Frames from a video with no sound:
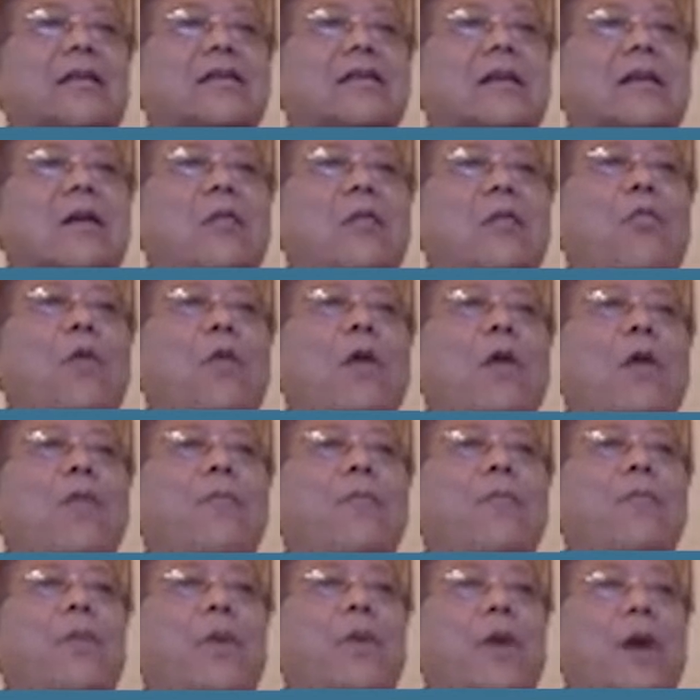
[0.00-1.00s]
One
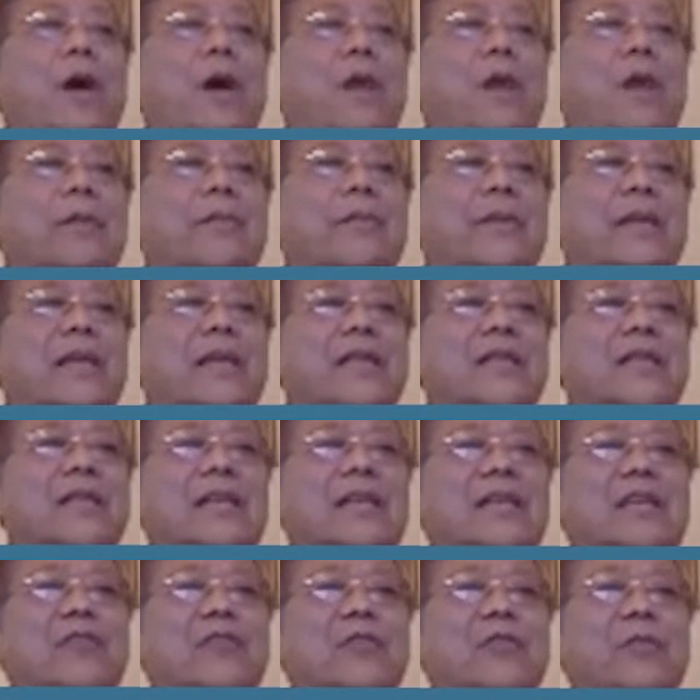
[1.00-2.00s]
problem is
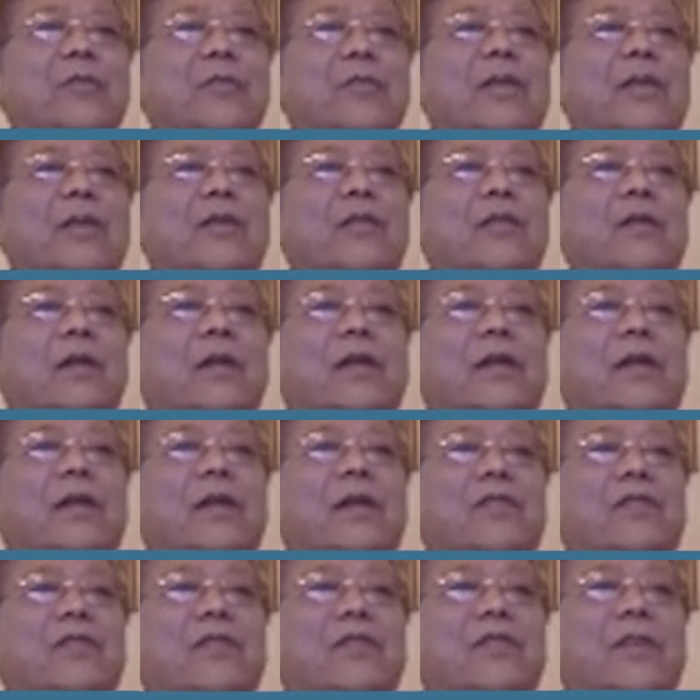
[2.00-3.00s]
the extremely low
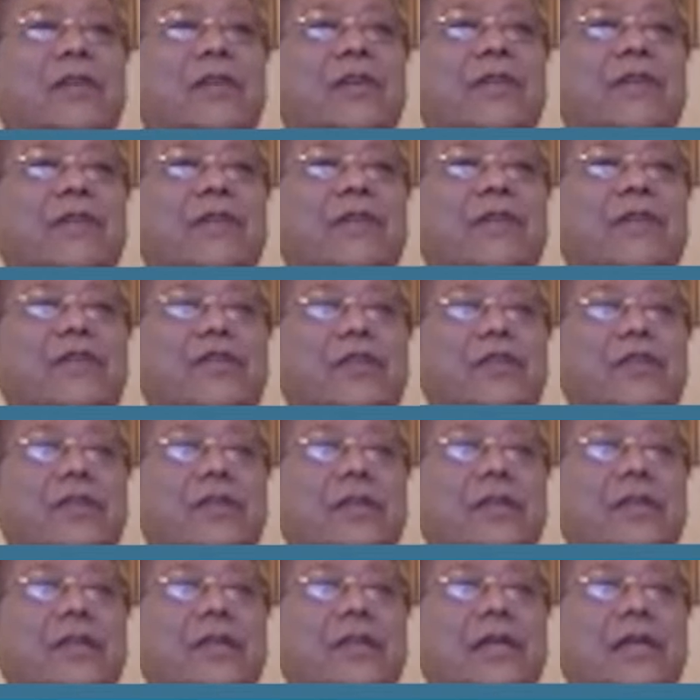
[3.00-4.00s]
conversion
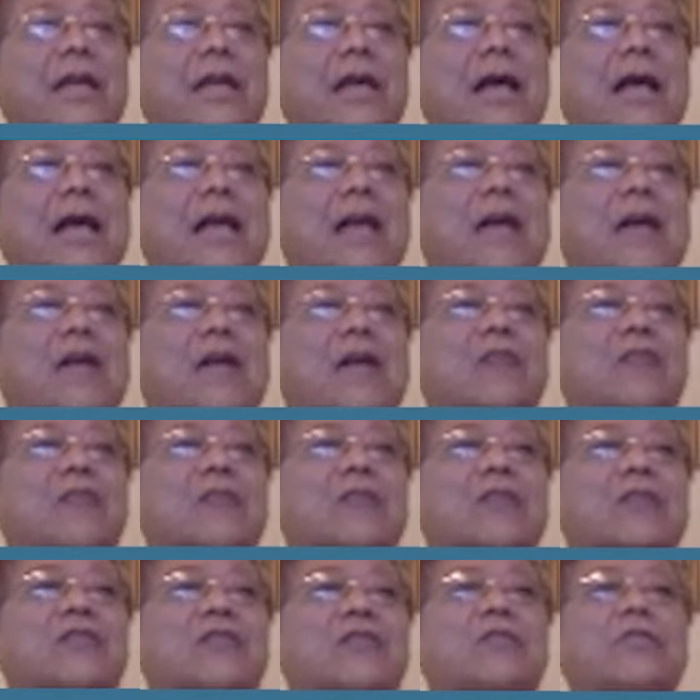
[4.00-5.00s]
efficiency, and also
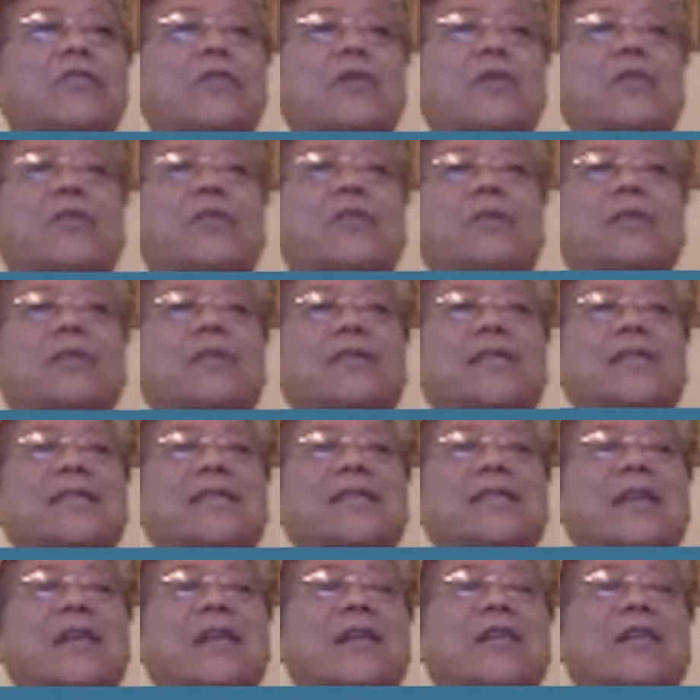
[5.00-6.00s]
associated with this
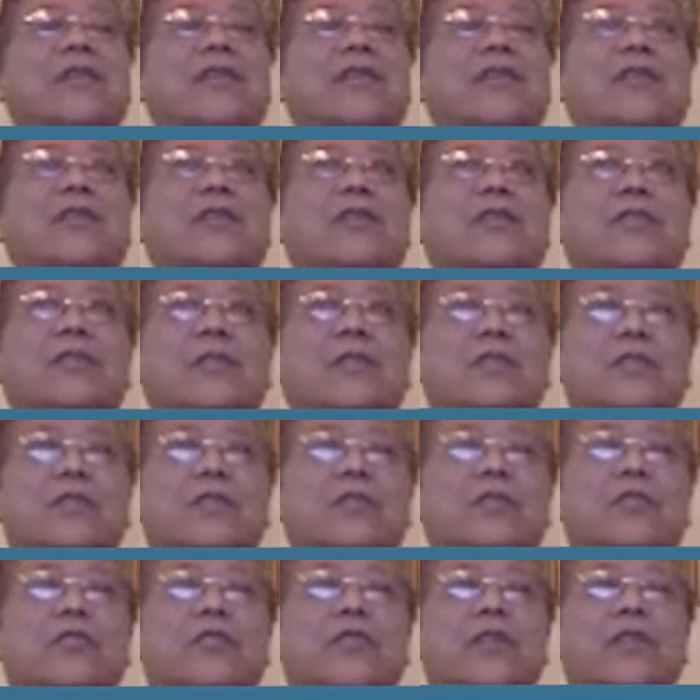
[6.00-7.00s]
technology, also
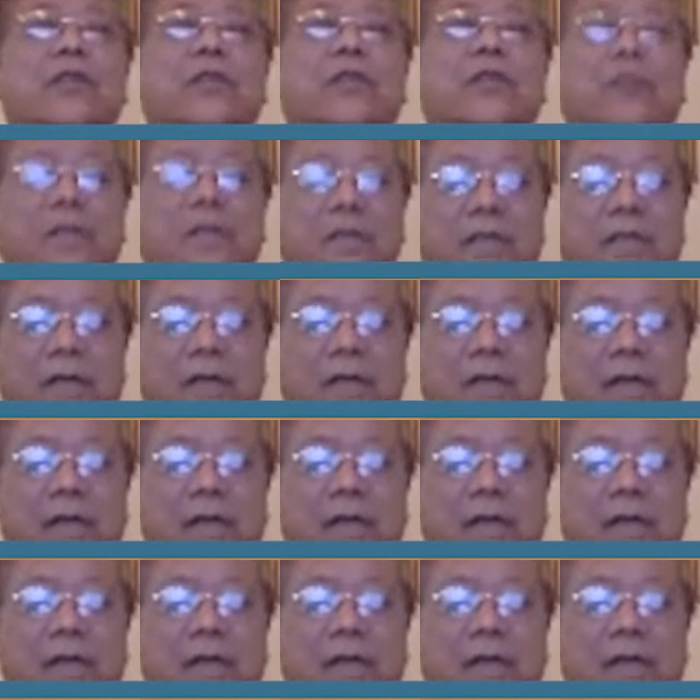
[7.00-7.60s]
associated with